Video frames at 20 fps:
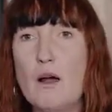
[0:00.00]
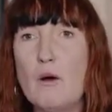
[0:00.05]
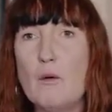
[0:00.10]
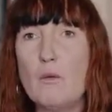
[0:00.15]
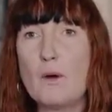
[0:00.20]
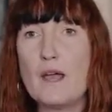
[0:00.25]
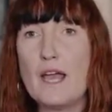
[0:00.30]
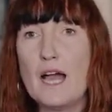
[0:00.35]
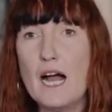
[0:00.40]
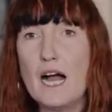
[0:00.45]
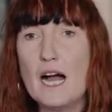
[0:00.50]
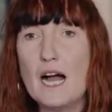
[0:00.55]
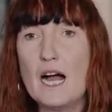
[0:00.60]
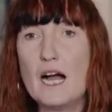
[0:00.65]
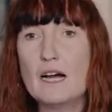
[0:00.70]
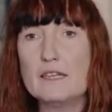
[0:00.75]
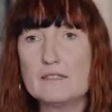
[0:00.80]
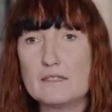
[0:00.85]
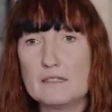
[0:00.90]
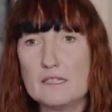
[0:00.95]
We
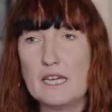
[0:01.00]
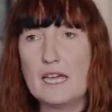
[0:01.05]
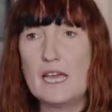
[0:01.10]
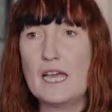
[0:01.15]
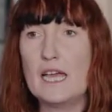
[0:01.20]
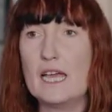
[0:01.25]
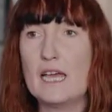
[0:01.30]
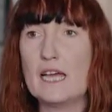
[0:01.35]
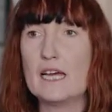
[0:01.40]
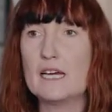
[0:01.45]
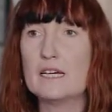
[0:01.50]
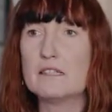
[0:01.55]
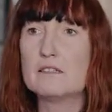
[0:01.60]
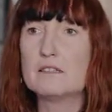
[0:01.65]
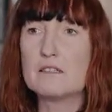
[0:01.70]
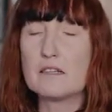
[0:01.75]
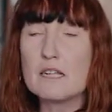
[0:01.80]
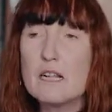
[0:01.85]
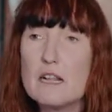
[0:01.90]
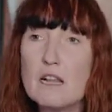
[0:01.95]
are seeing a
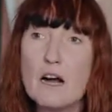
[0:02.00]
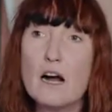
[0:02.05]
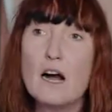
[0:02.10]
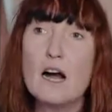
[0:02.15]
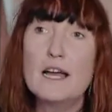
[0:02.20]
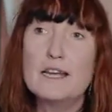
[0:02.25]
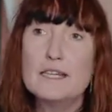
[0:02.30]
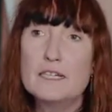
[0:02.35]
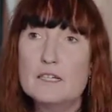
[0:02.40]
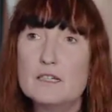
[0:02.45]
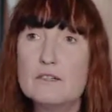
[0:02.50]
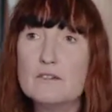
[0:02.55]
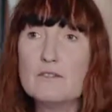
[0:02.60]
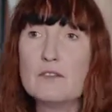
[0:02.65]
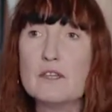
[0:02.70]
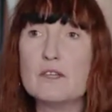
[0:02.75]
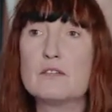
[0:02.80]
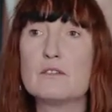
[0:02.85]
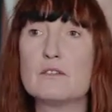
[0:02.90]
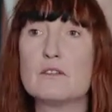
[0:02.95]
decline of
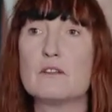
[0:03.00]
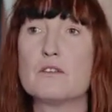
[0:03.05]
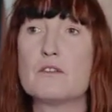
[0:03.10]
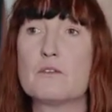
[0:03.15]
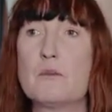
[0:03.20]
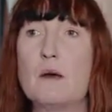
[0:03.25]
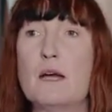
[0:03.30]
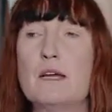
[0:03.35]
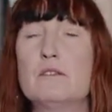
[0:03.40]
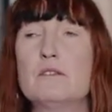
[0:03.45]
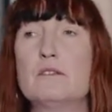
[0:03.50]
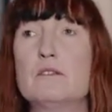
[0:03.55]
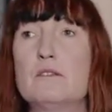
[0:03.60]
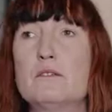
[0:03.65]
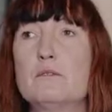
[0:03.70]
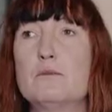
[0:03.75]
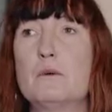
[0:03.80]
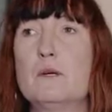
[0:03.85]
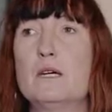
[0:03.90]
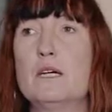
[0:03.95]
these sort of
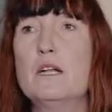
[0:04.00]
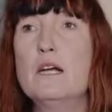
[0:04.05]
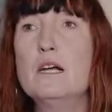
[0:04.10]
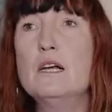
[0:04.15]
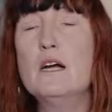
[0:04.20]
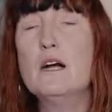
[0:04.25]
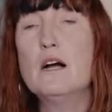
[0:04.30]
spaces, but